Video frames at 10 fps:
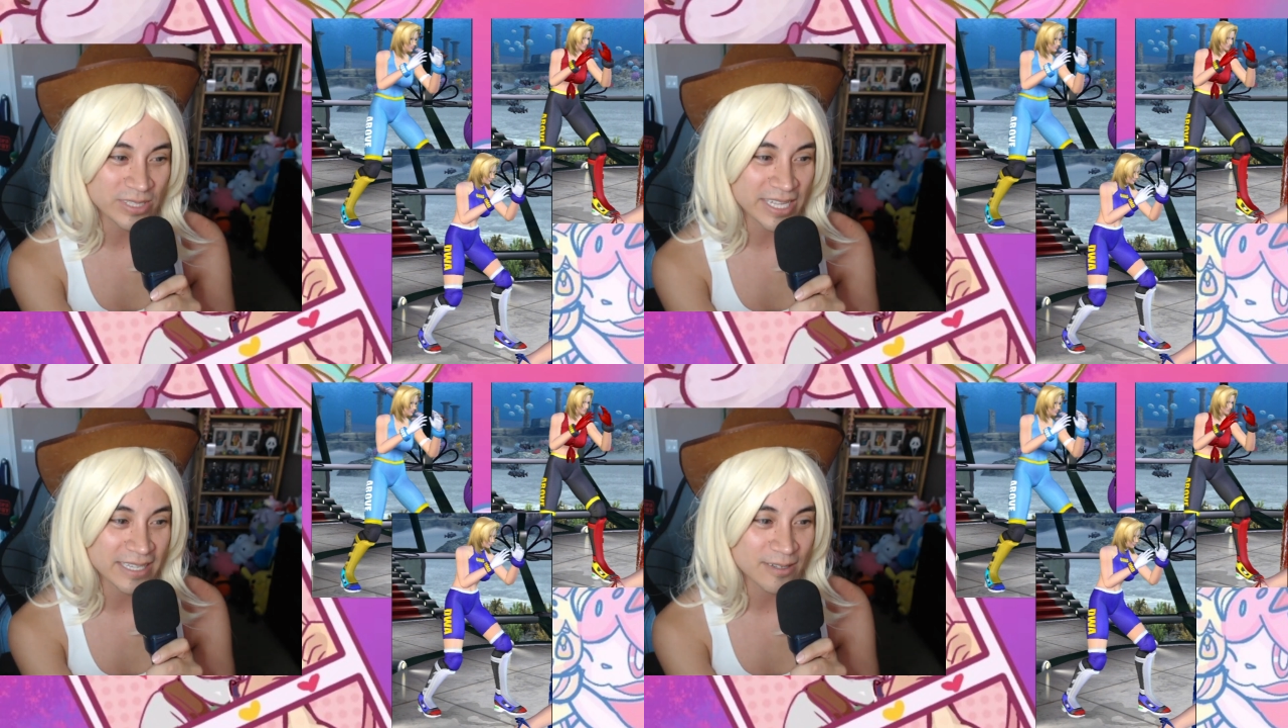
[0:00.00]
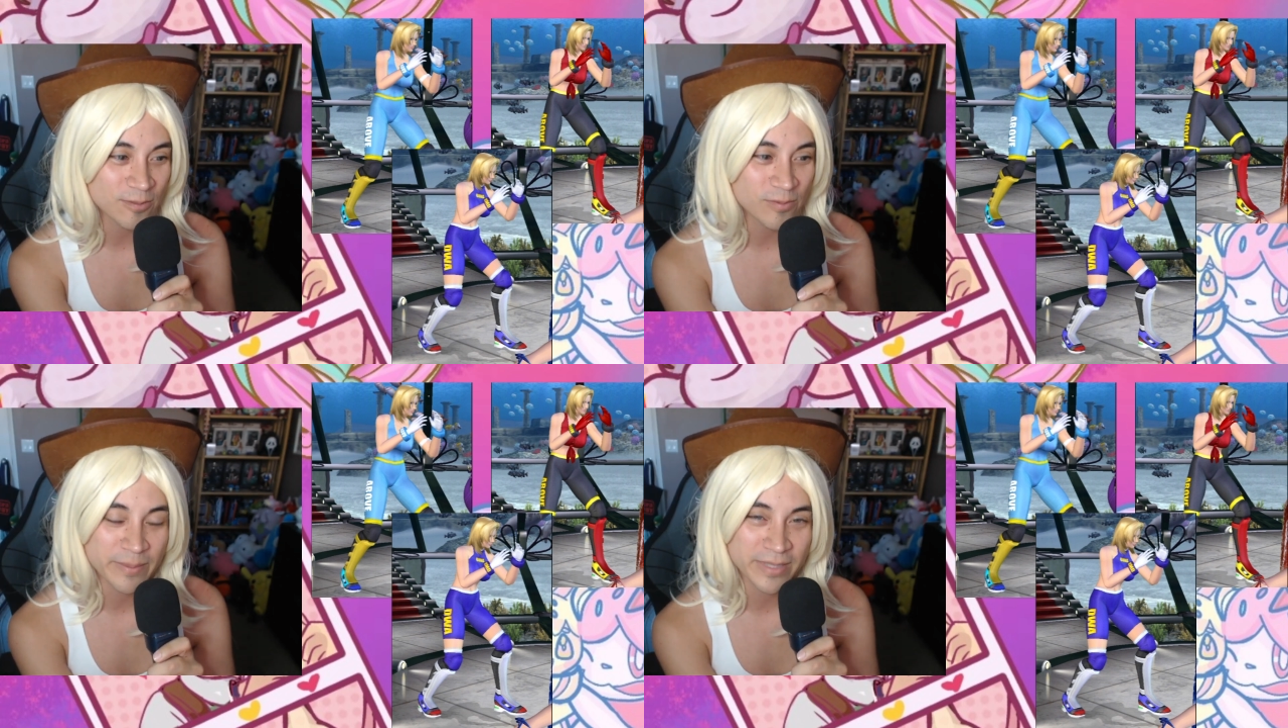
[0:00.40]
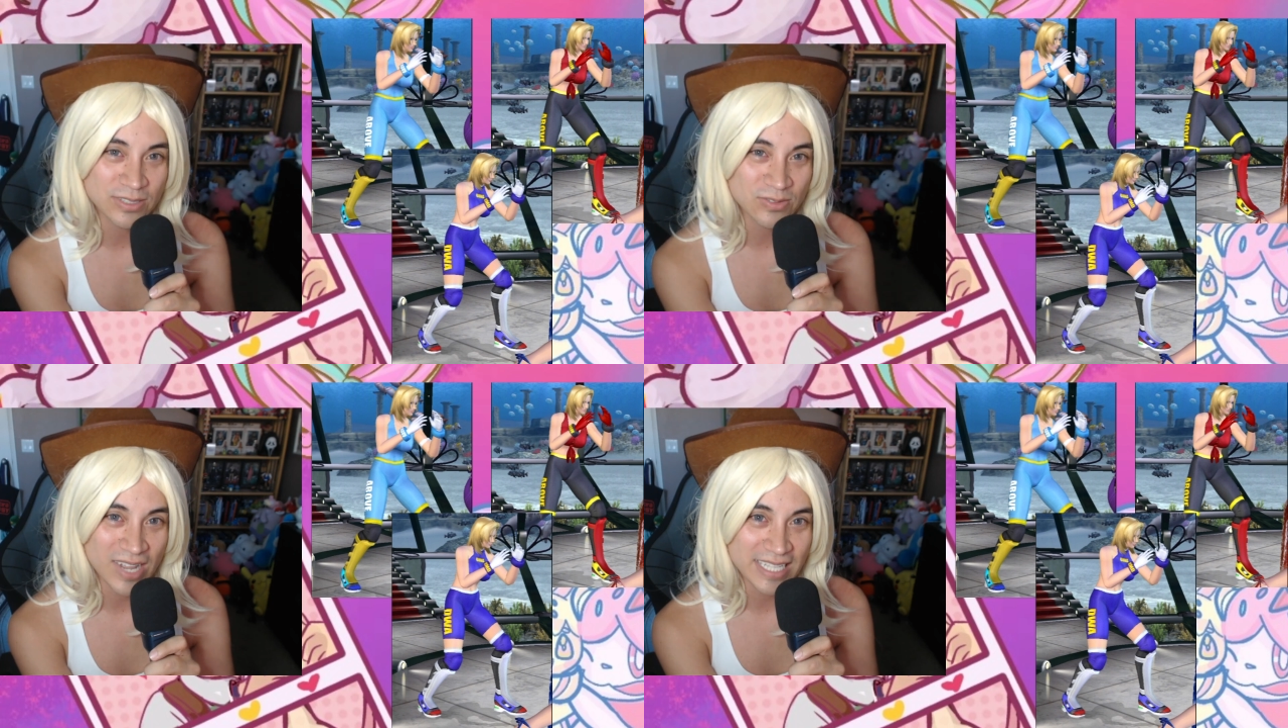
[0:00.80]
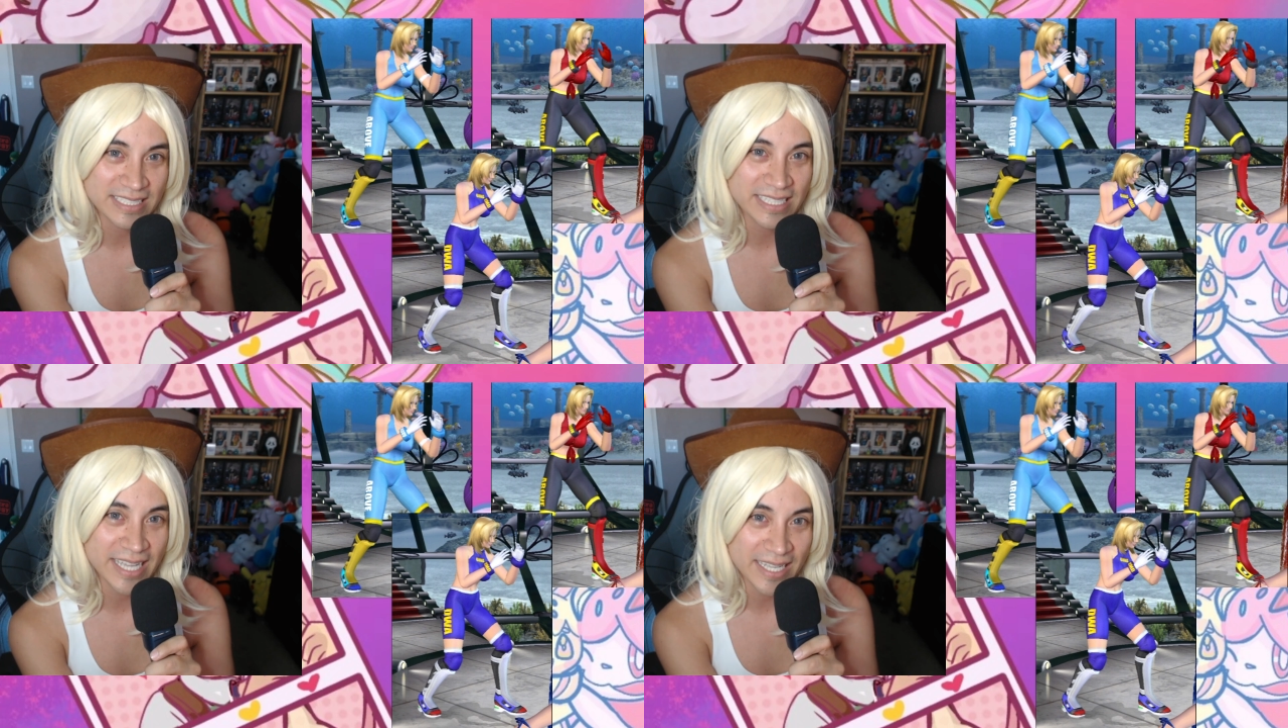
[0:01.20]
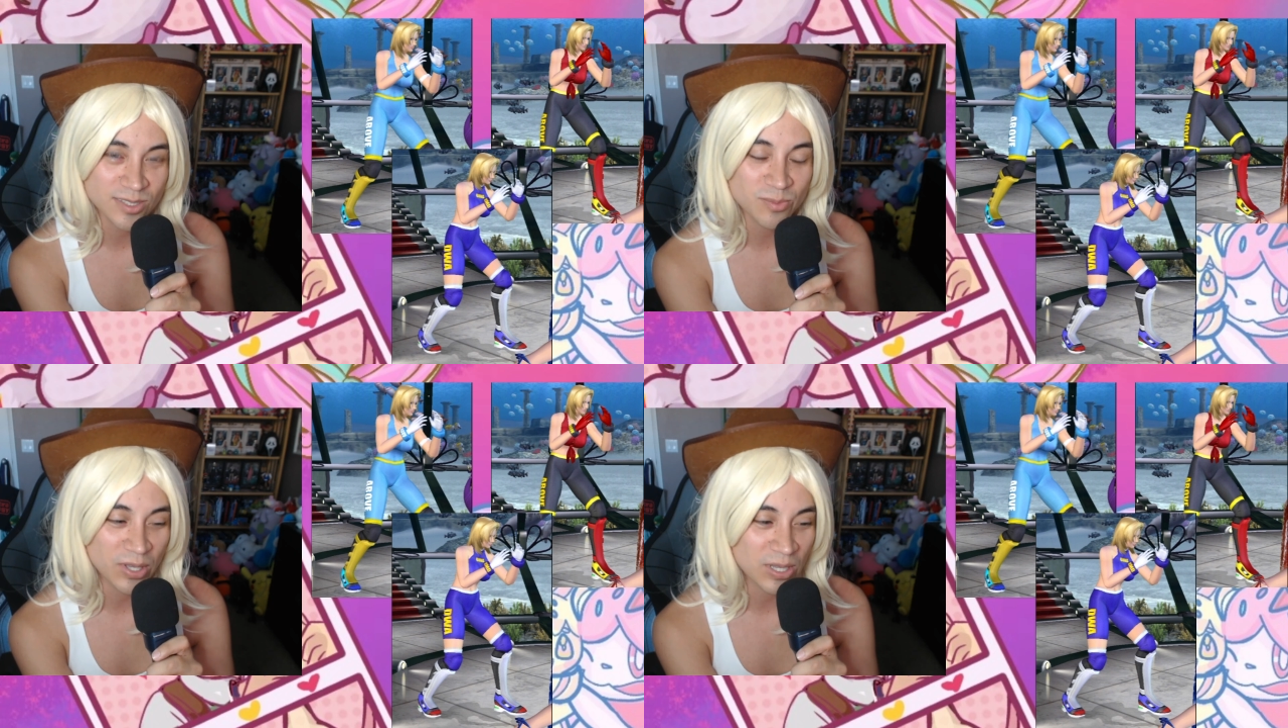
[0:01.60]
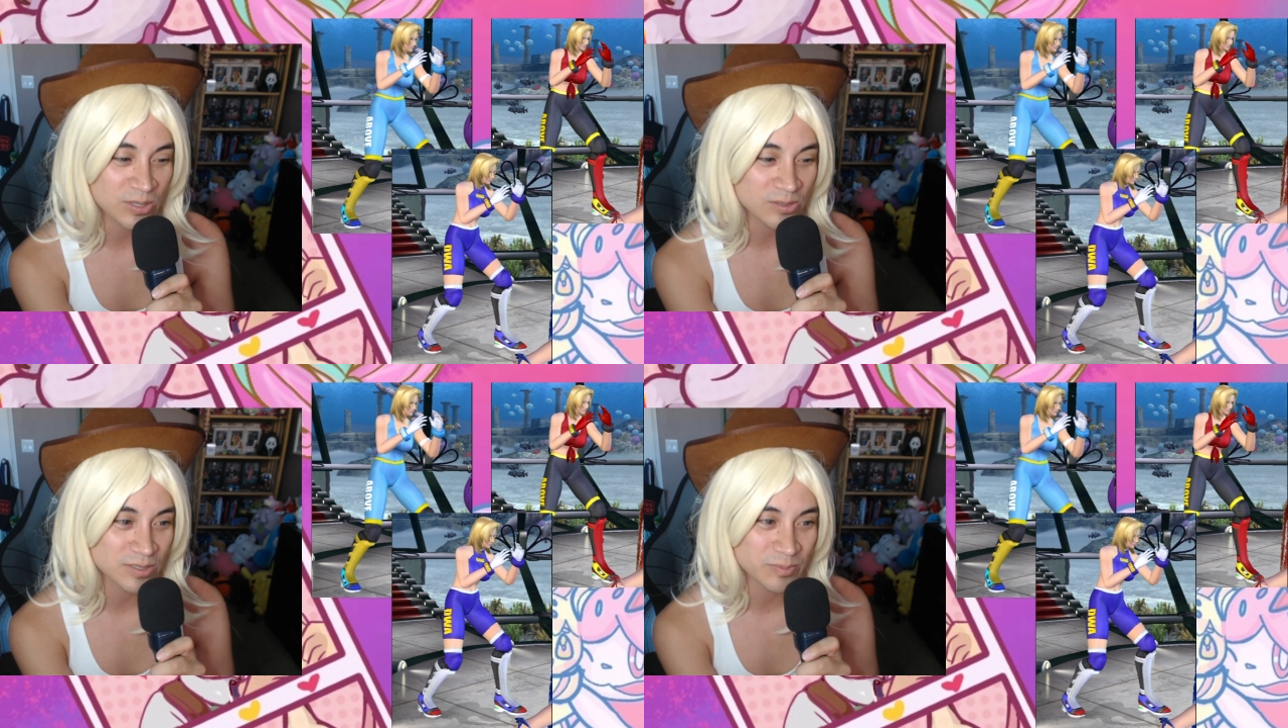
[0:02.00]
like women's wrestling, I suppose.